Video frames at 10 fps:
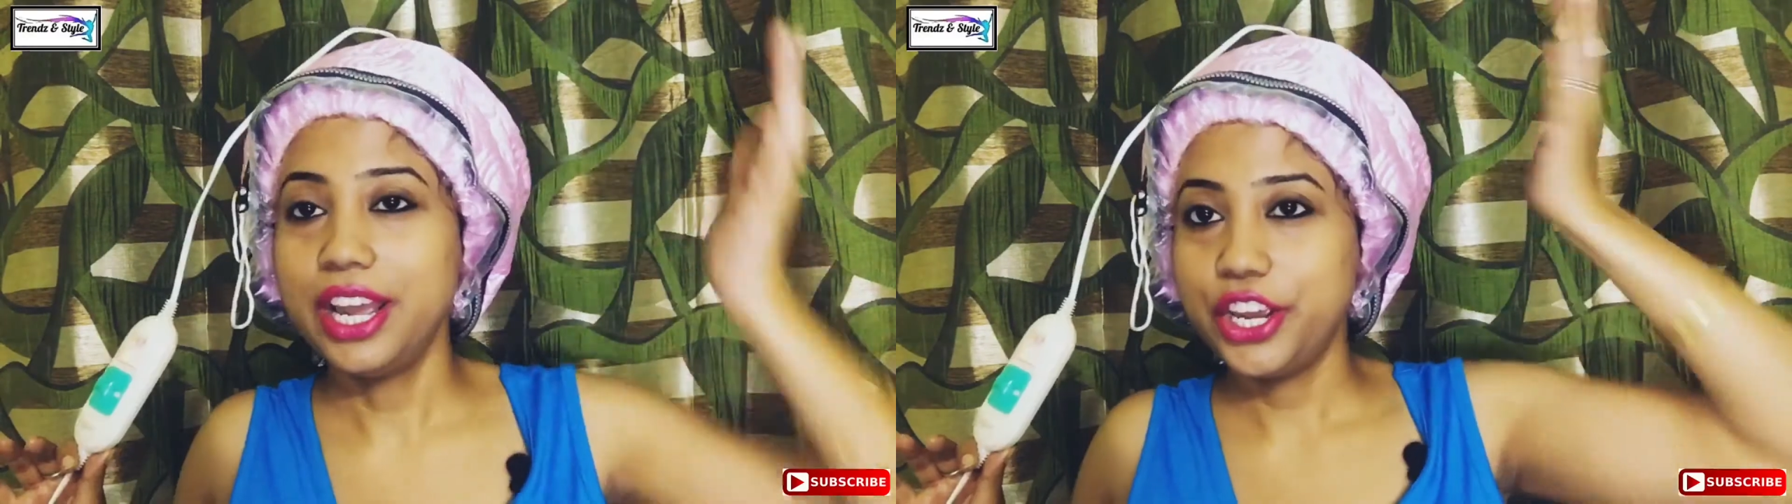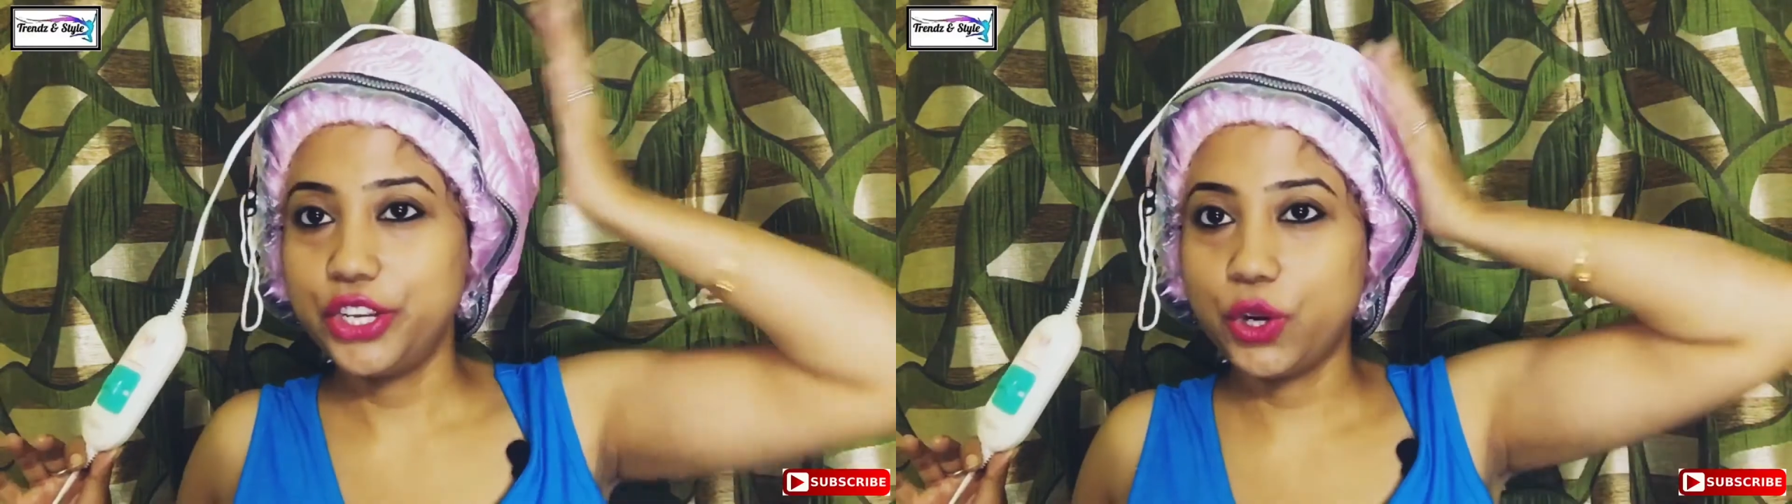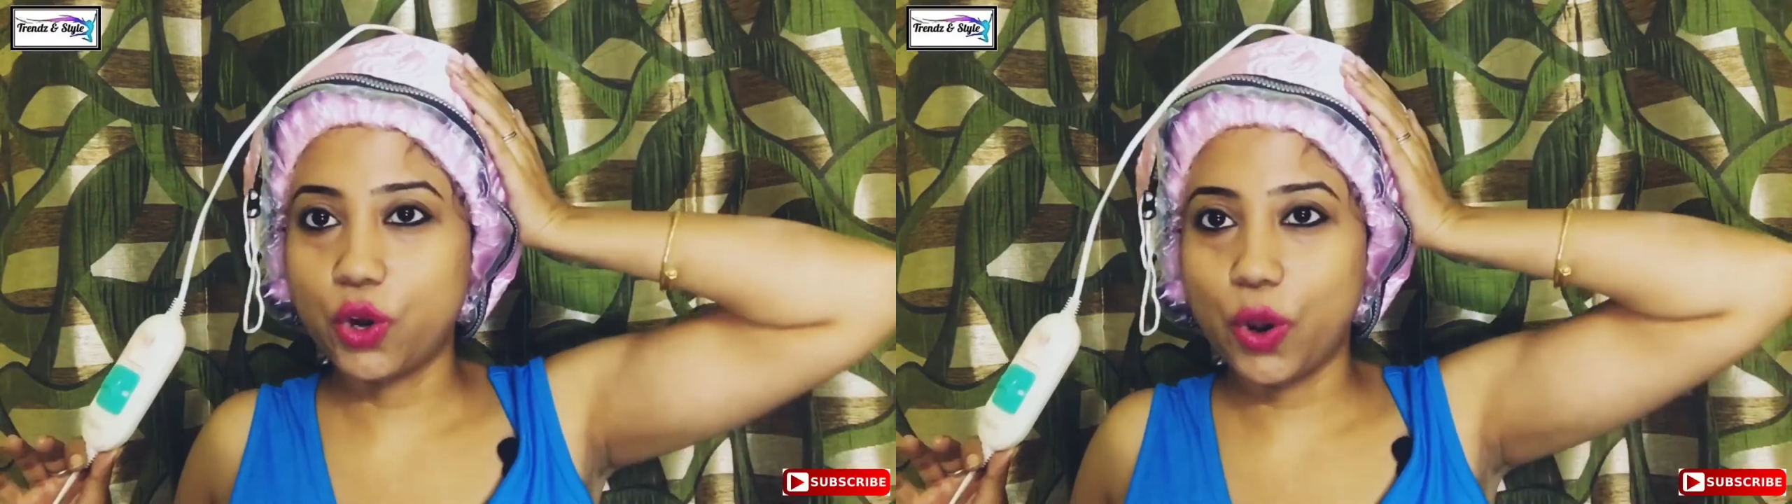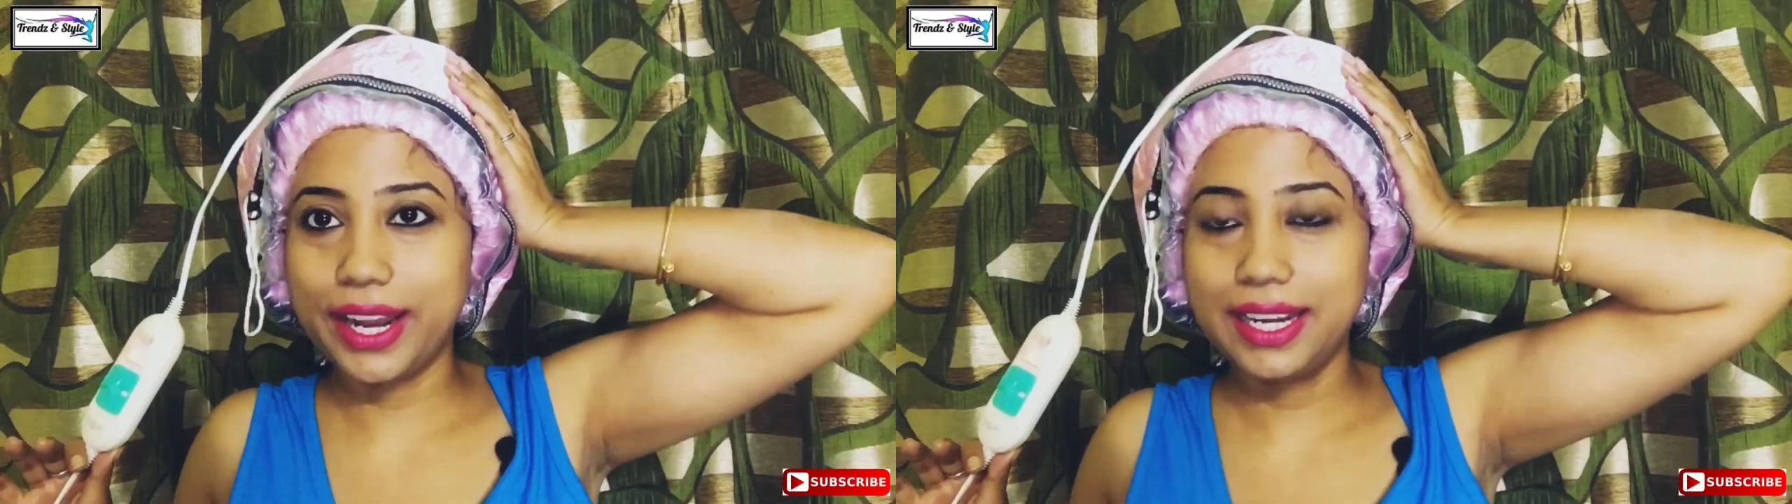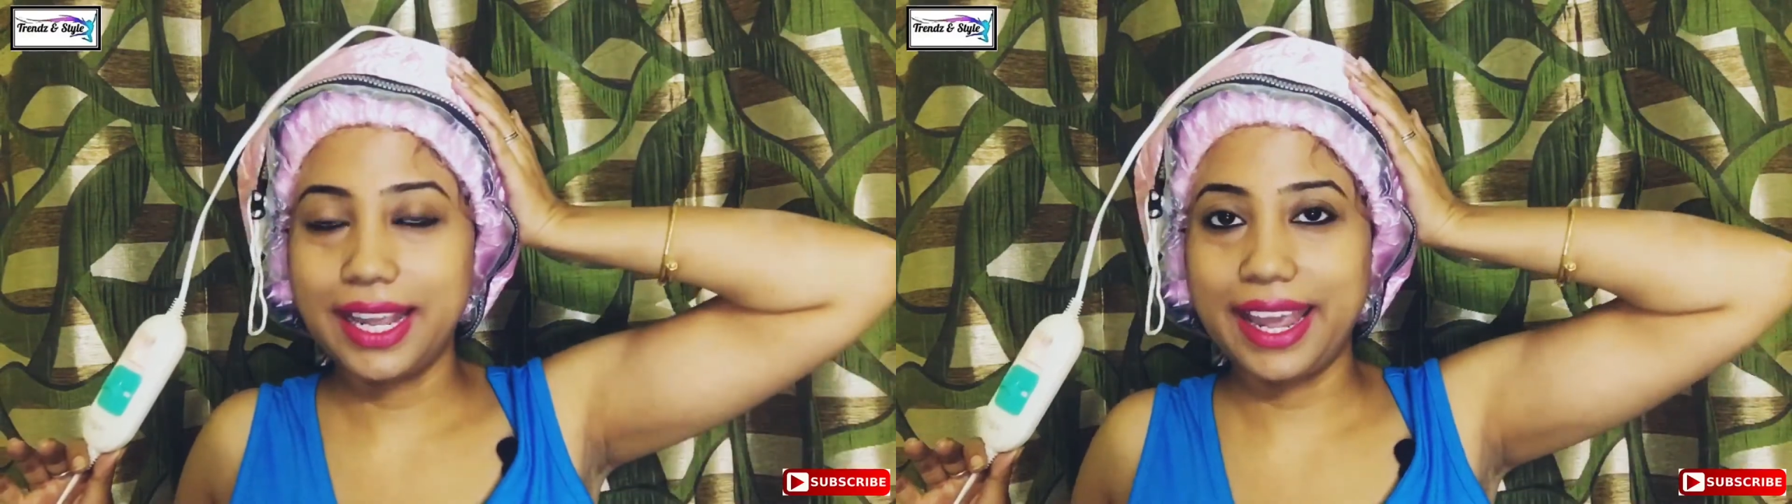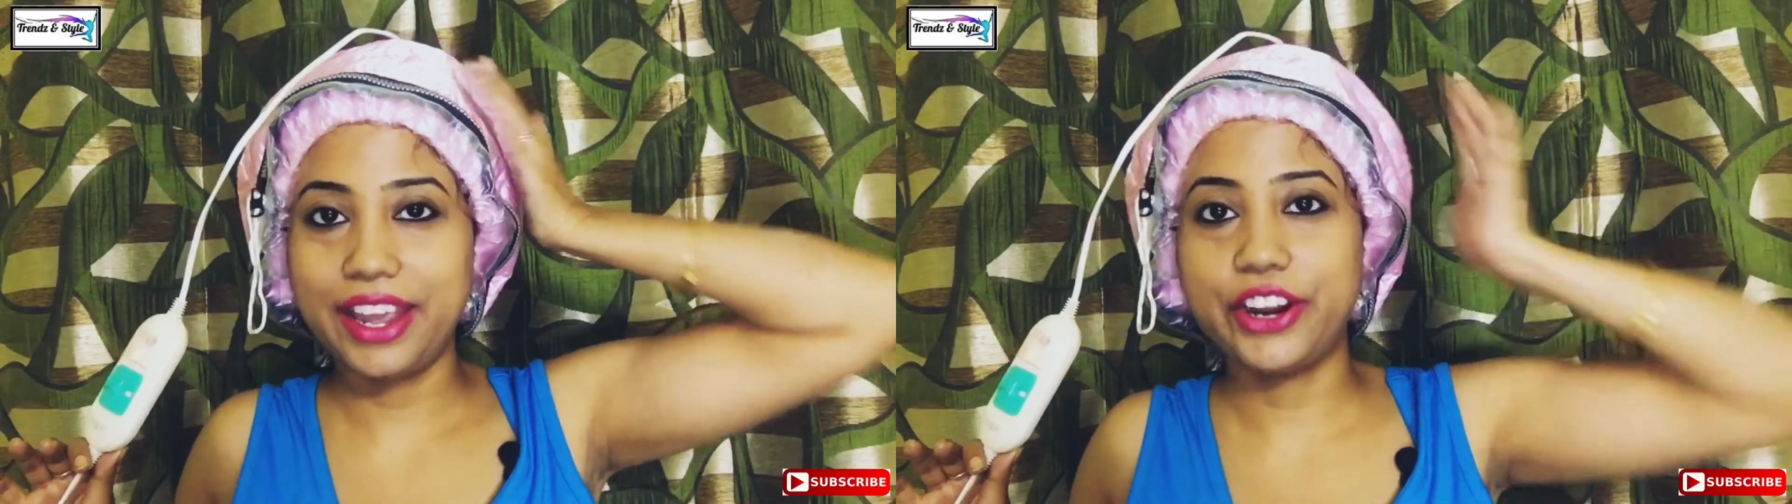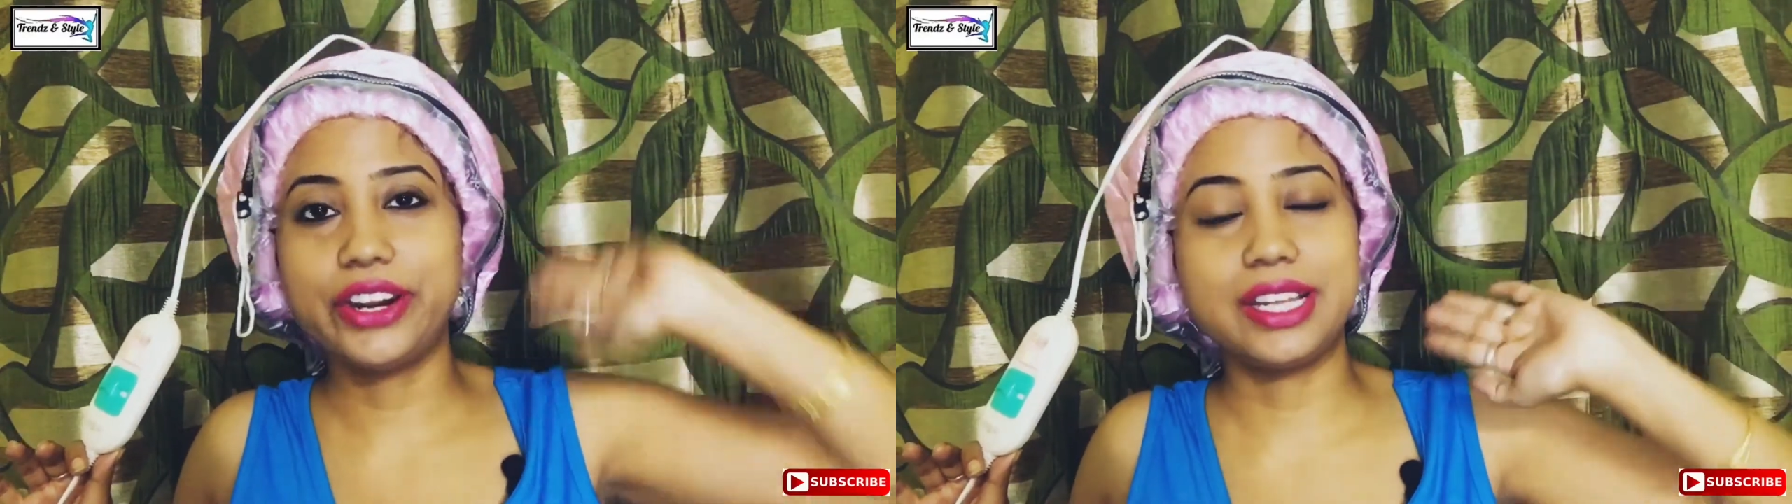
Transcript: Your oiled hair